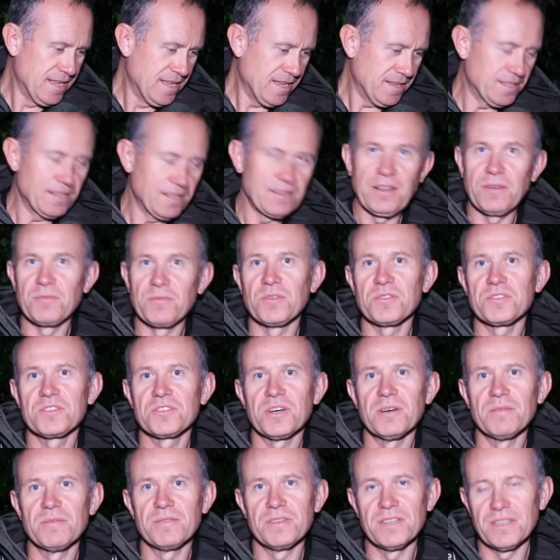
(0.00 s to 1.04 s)
I don't know what
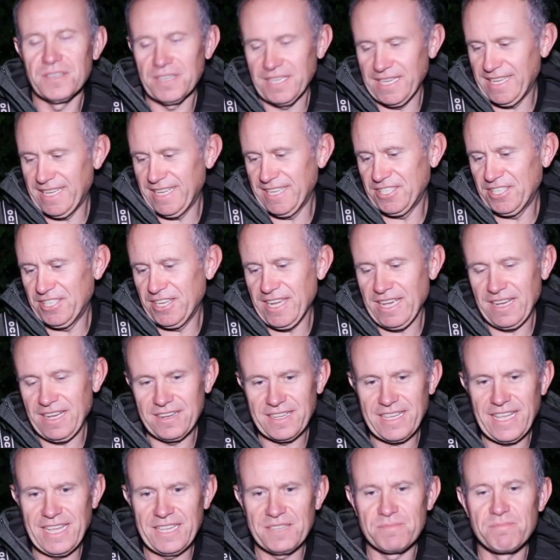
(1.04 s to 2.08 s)
time of night it is yet, I
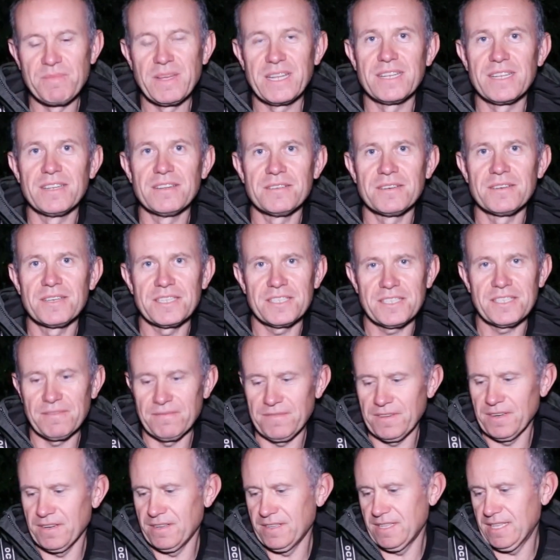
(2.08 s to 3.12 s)
guess midnight,
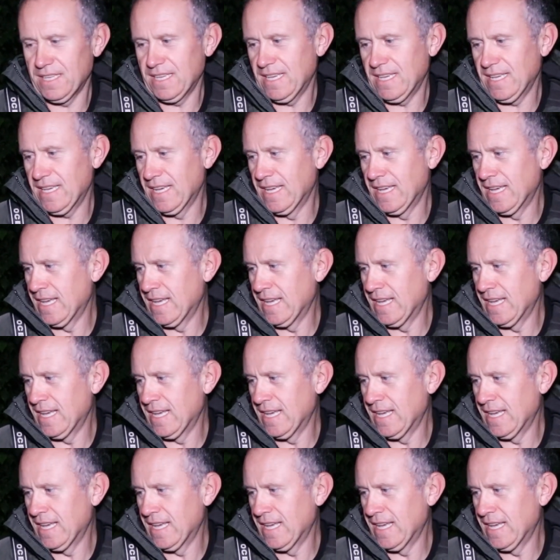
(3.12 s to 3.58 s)
something like that.